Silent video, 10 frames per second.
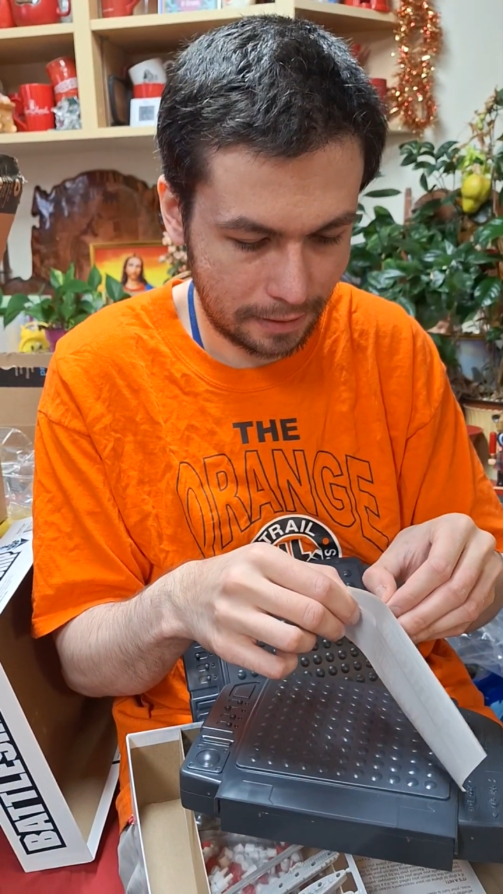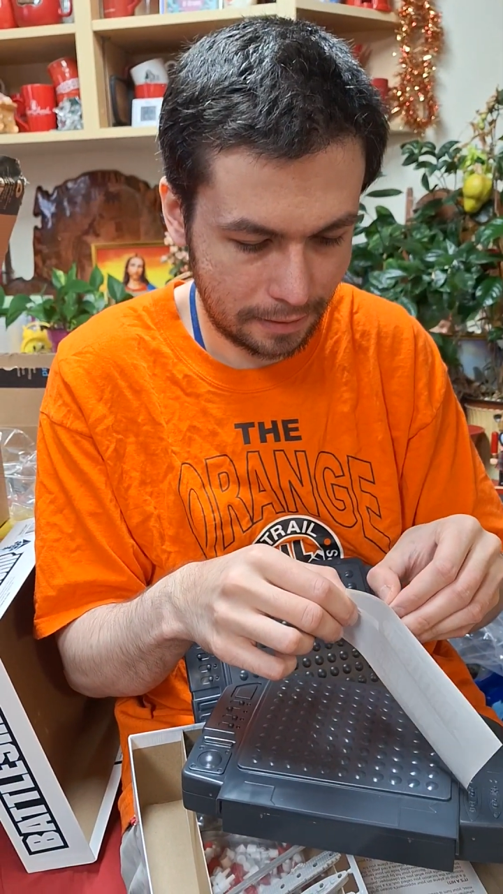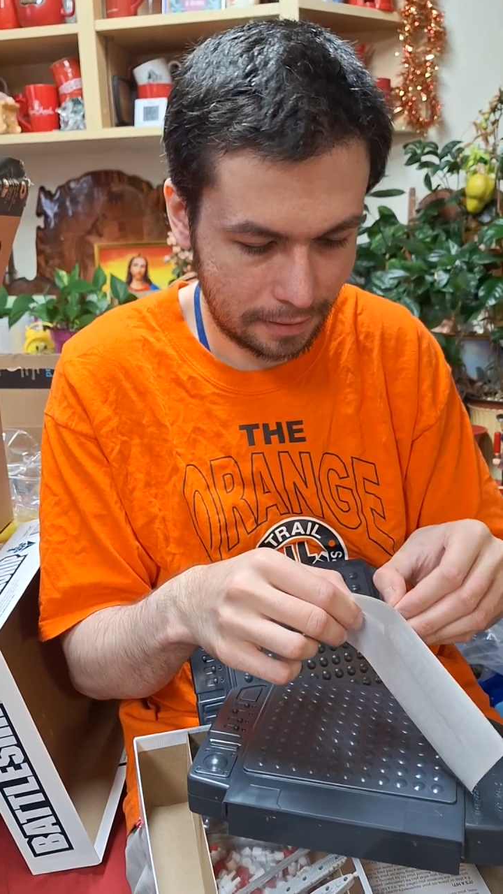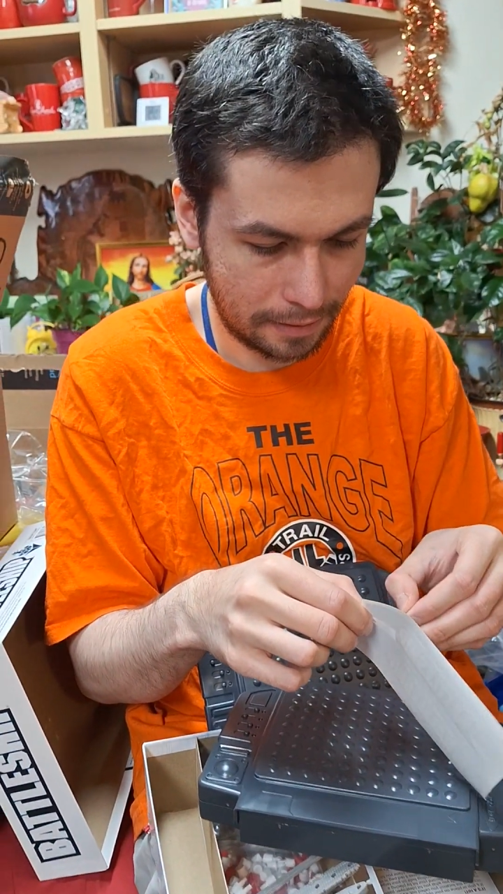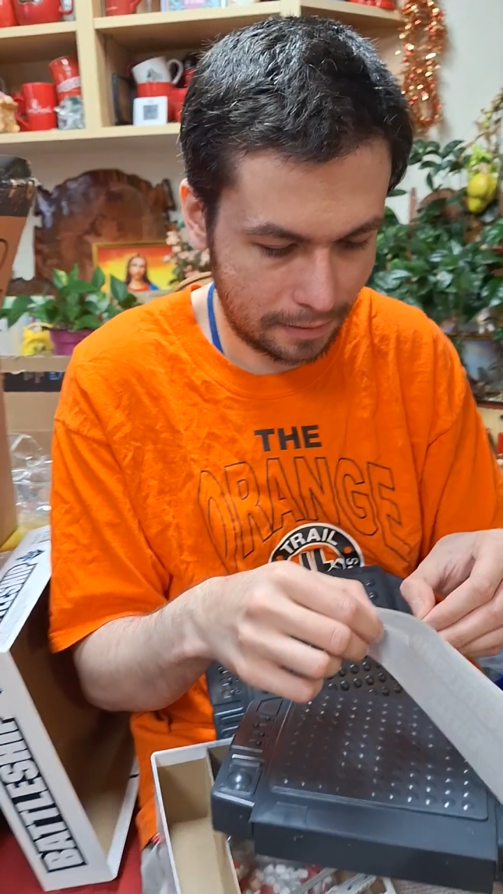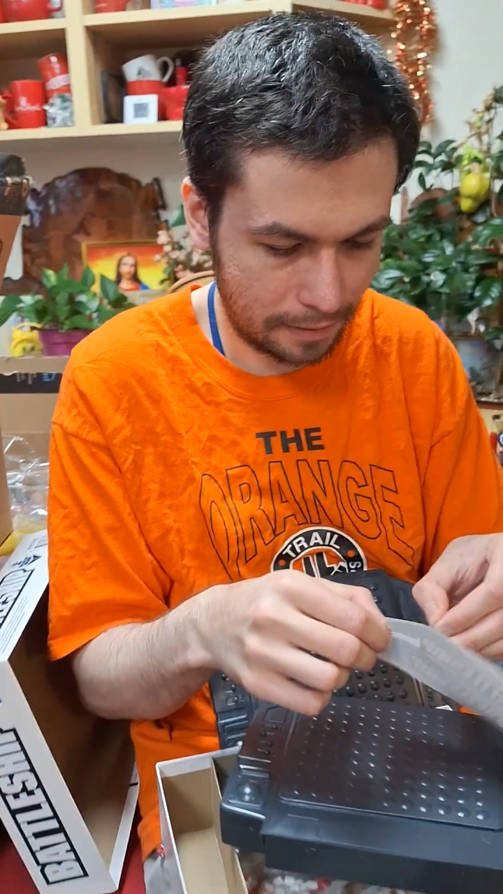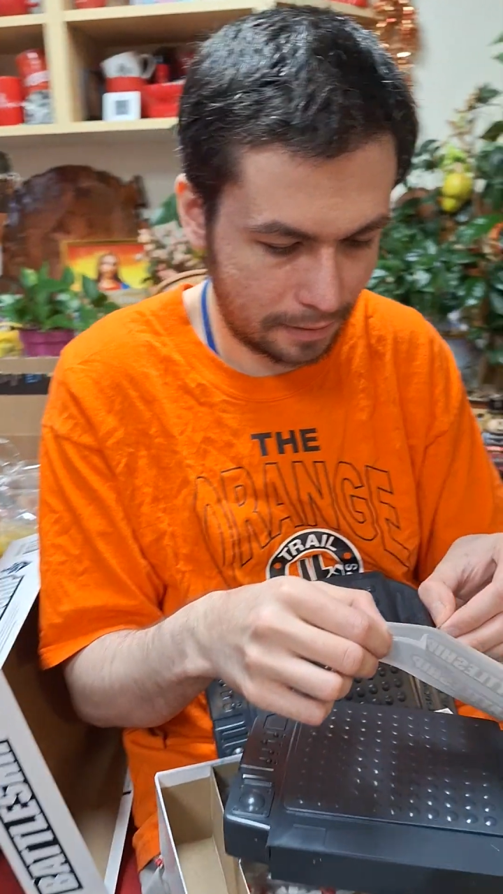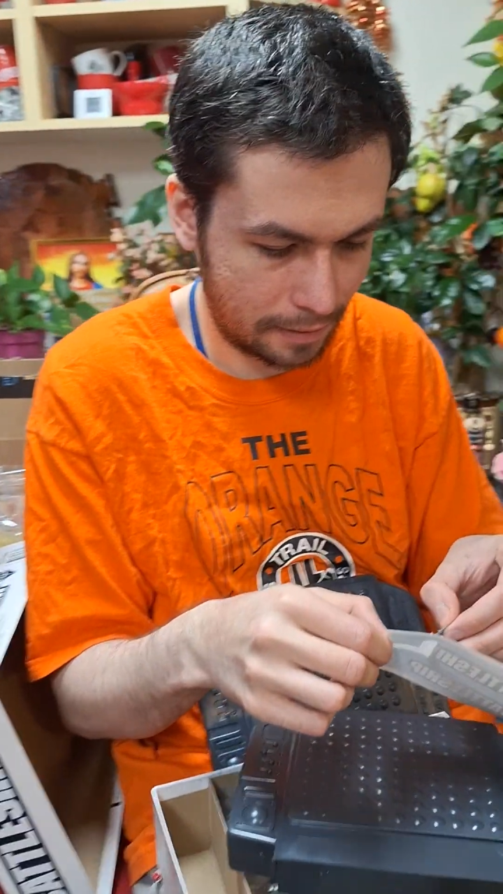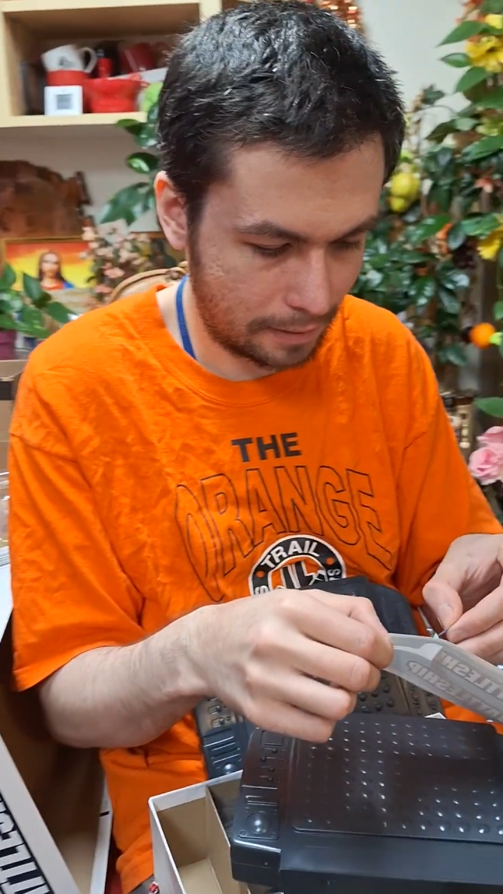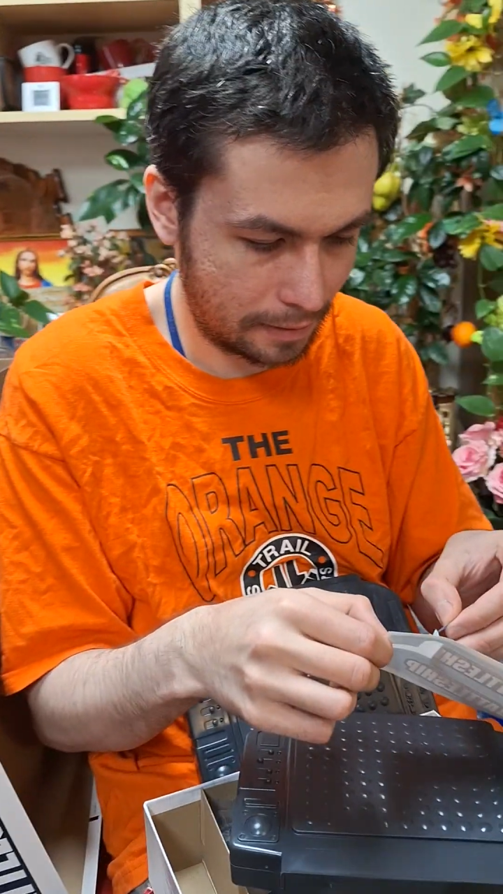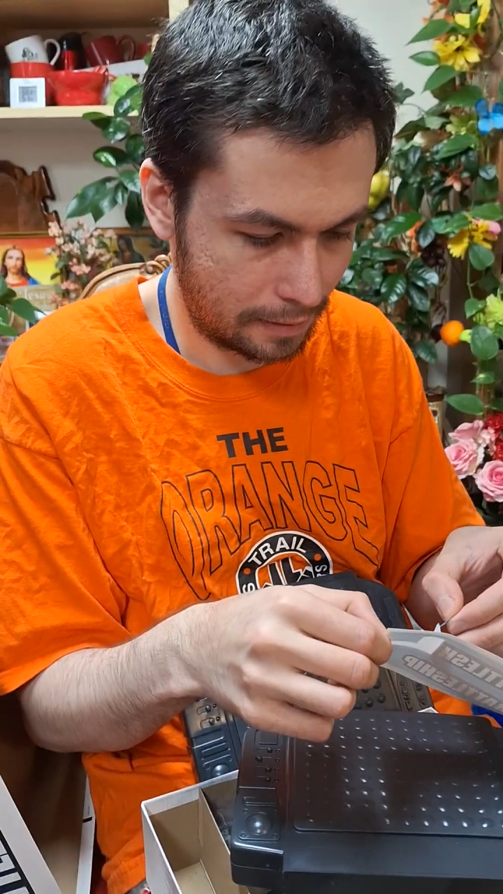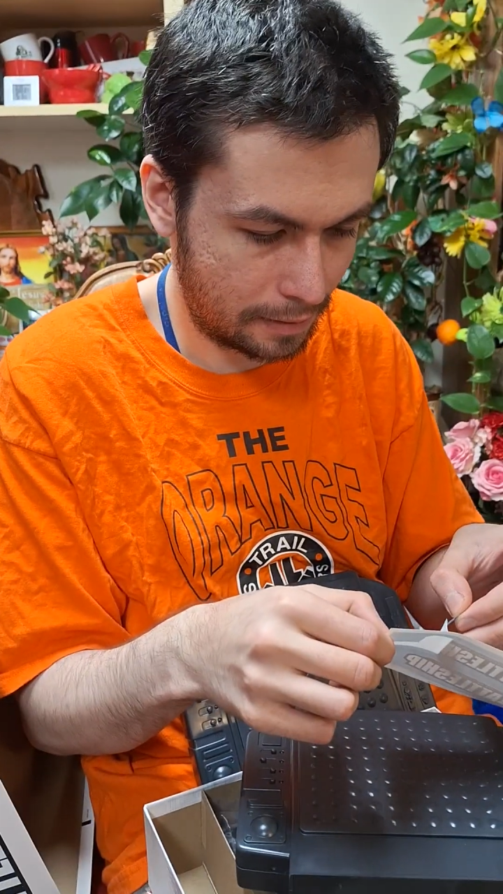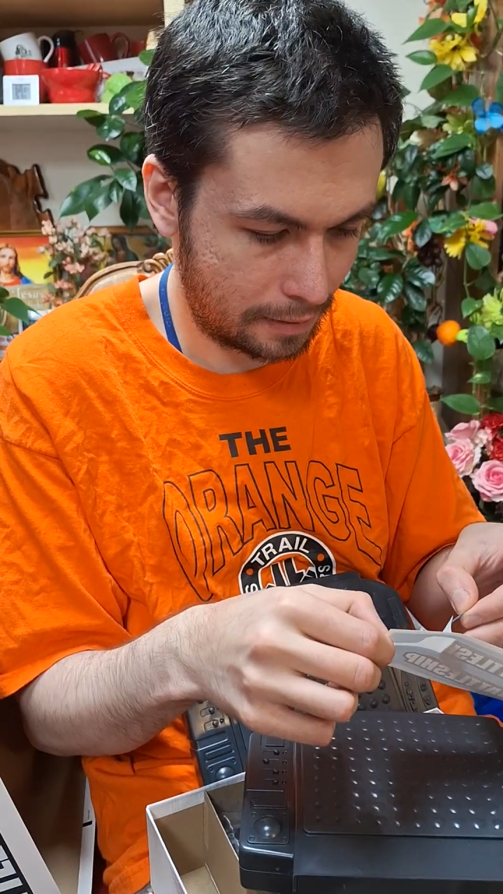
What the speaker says: me for that. I'll put this way.